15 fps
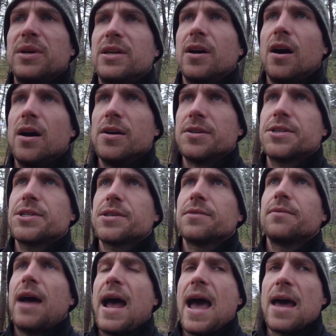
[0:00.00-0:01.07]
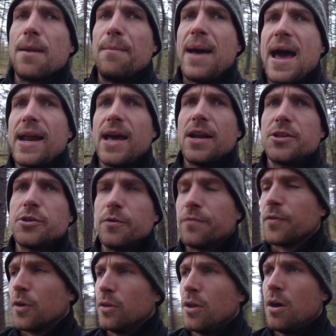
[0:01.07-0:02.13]
because I had a bad
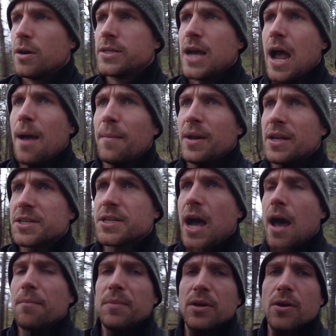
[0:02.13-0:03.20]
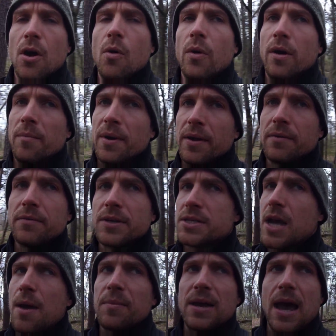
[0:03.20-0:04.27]
attitude for a long time and it's gotten me nowhere, man.
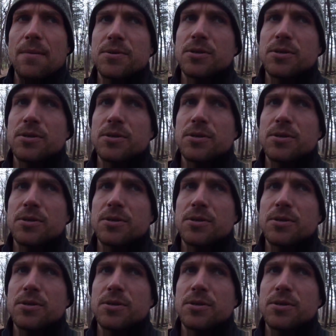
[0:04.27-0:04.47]
It's gotten me